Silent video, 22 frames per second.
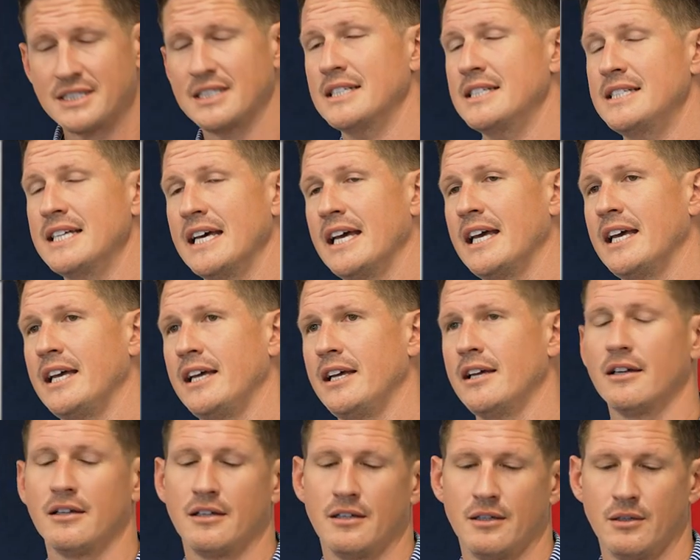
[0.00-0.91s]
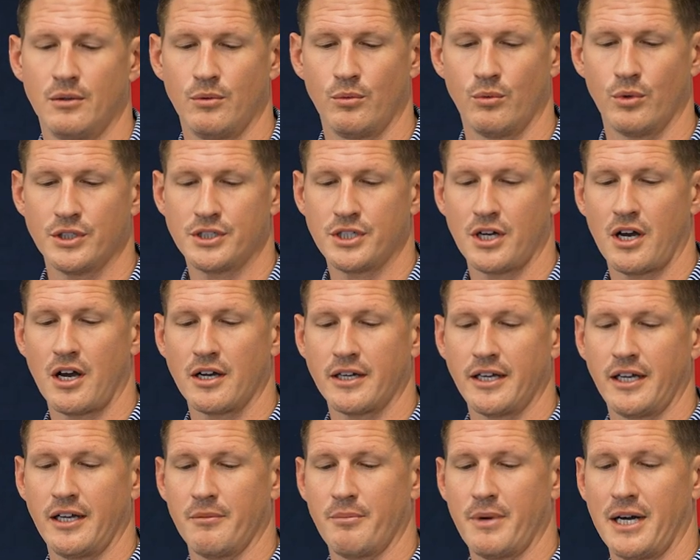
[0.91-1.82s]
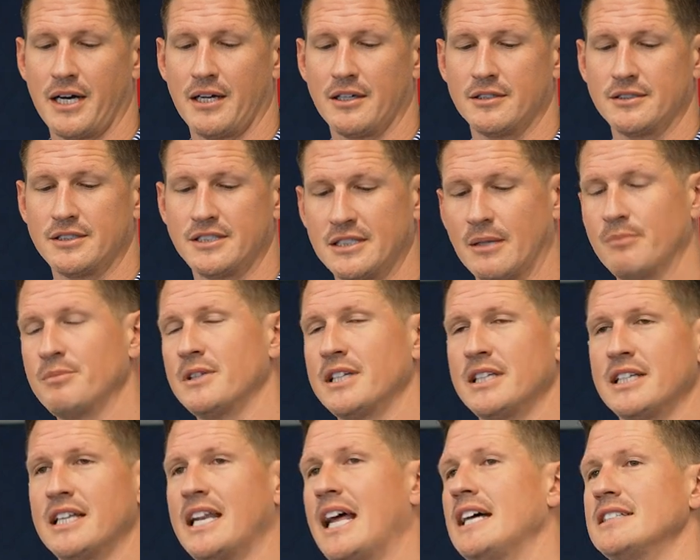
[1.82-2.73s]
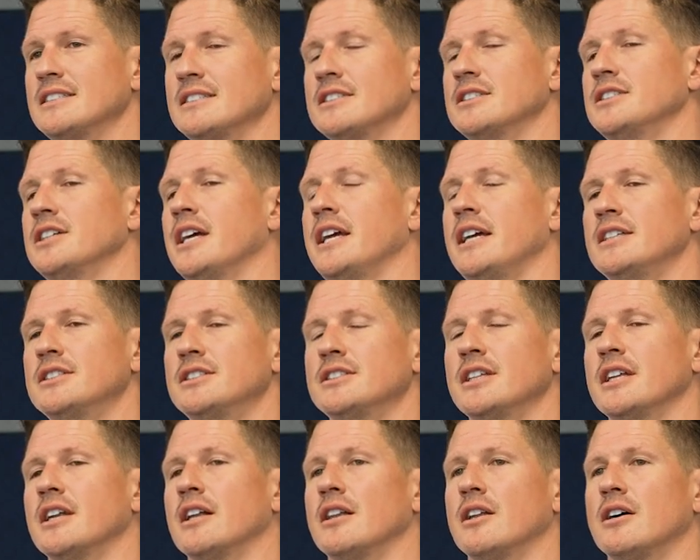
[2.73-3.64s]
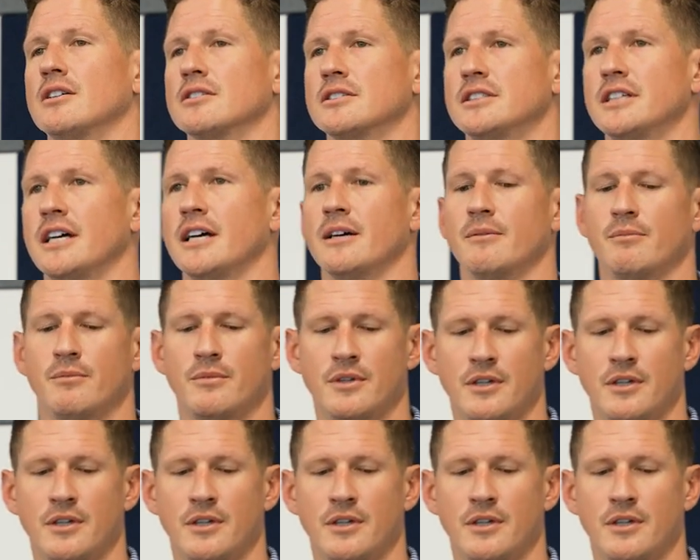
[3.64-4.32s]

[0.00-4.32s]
Today, we're talking about something that hasn't changed in a long time.